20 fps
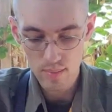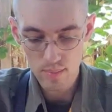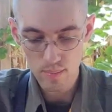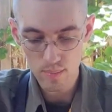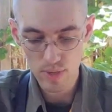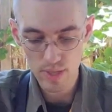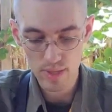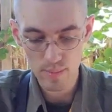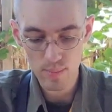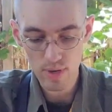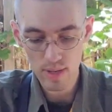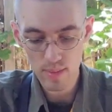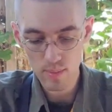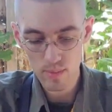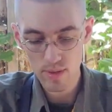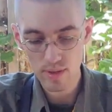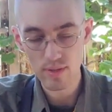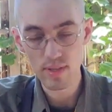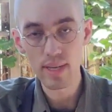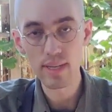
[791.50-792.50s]
But the problem
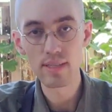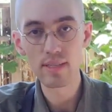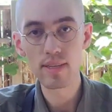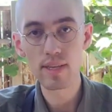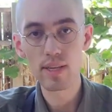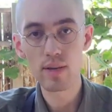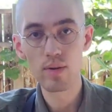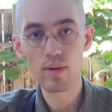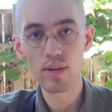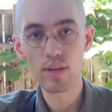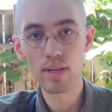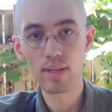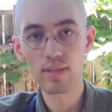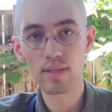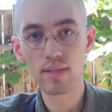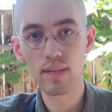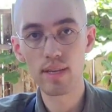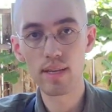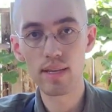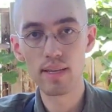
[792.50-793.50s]
with those AC
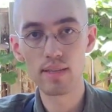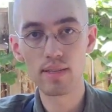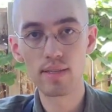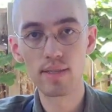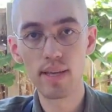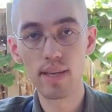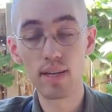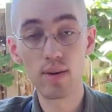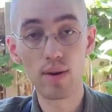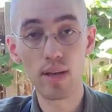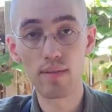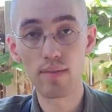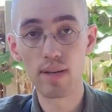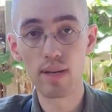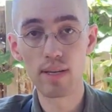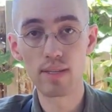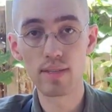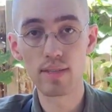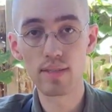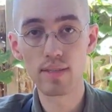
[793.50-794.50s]
Unities is they don't have
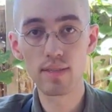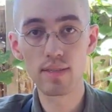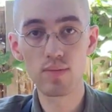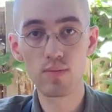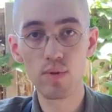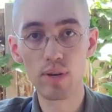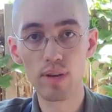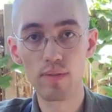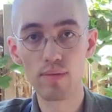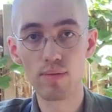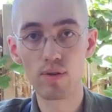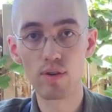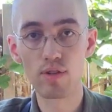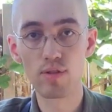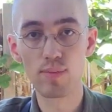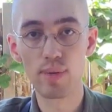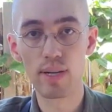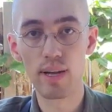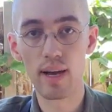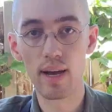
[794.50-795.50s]
any
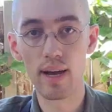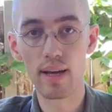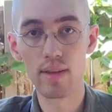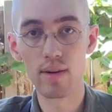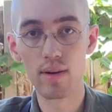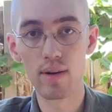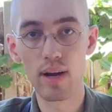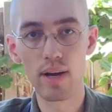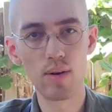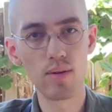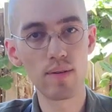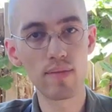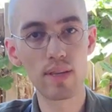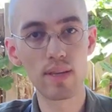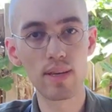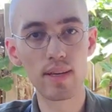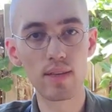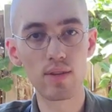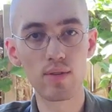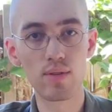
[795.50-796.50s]
reinforcement either. I don't even
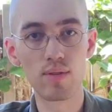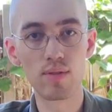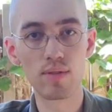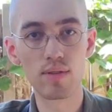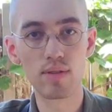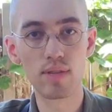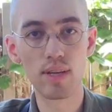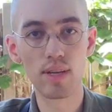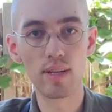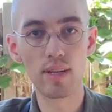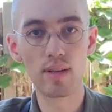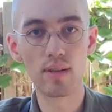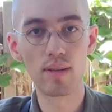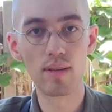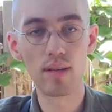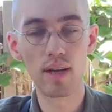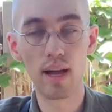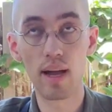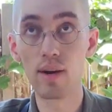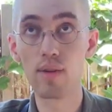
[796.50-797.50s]
think they're steel.
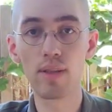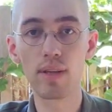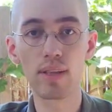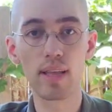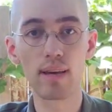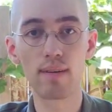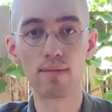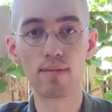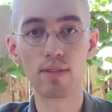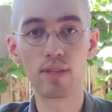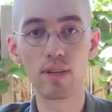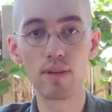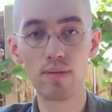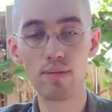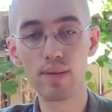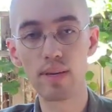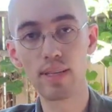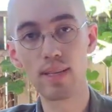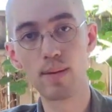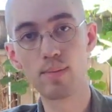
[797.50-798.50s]
I don't think they have steel
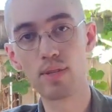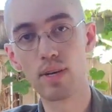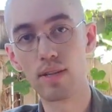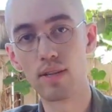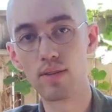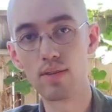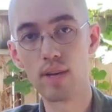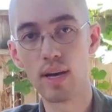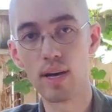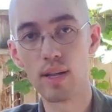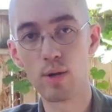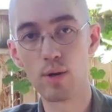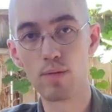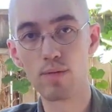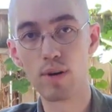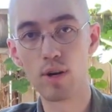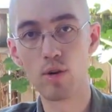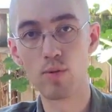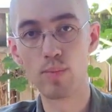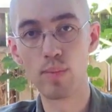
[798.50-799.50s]
feed lips on those either,
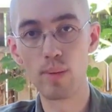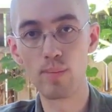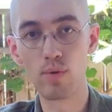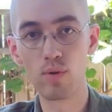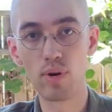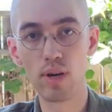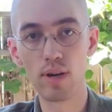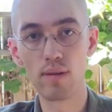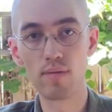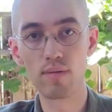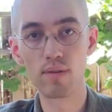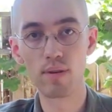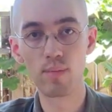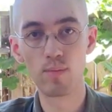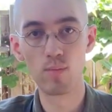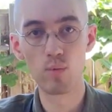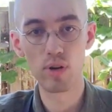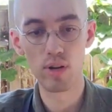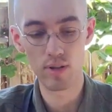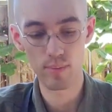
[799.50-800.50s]
if I remember right
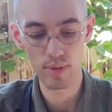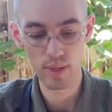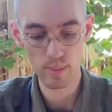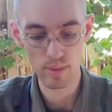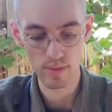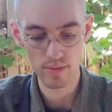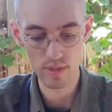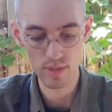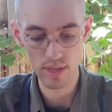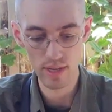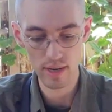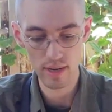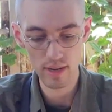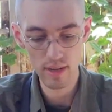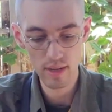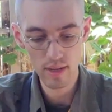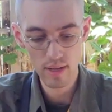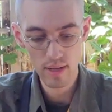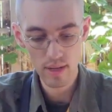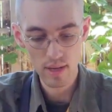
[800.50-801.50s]
from what other people have said.
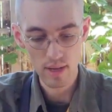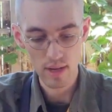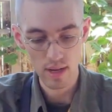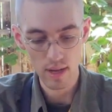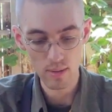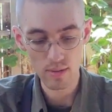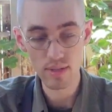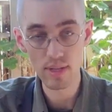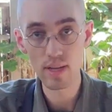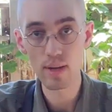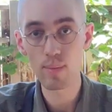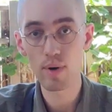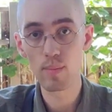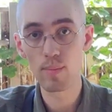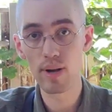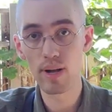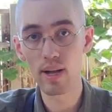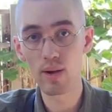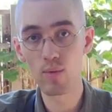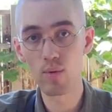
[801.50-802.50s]
I was thinking
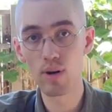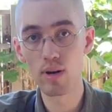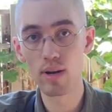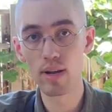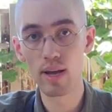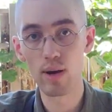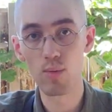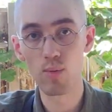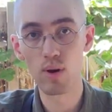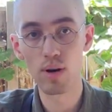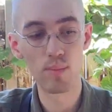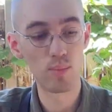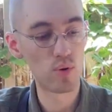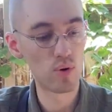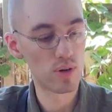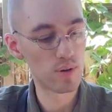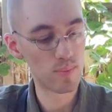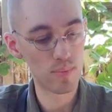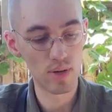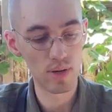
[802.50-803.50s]
about buying one at one
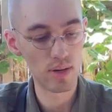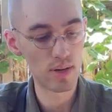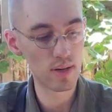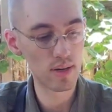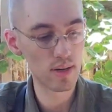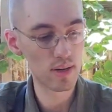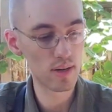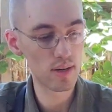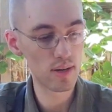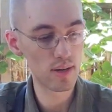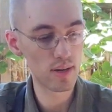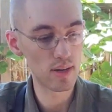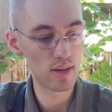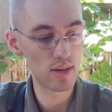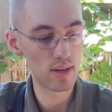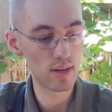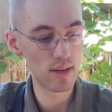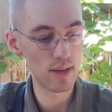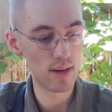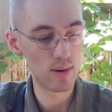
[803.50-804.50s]
point, but
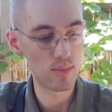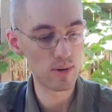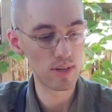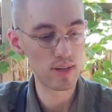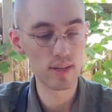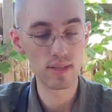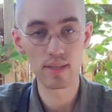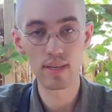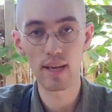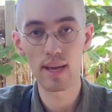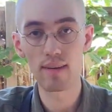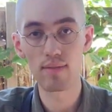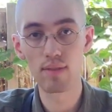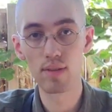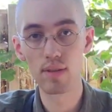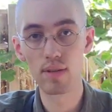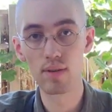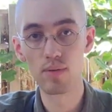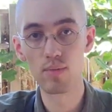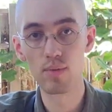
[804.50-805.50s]
yeah, when it doesn't have
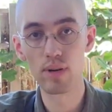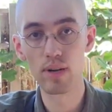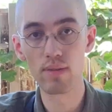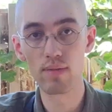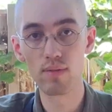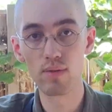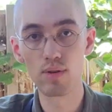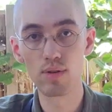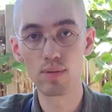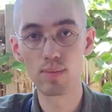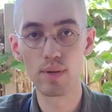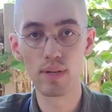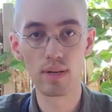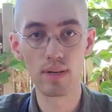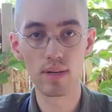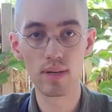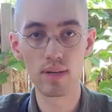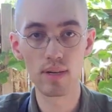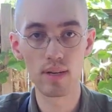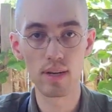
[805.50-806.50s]
the
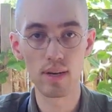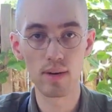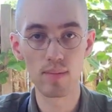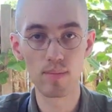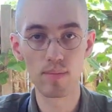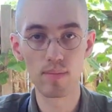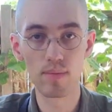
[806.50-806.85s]
reinforcement, you know,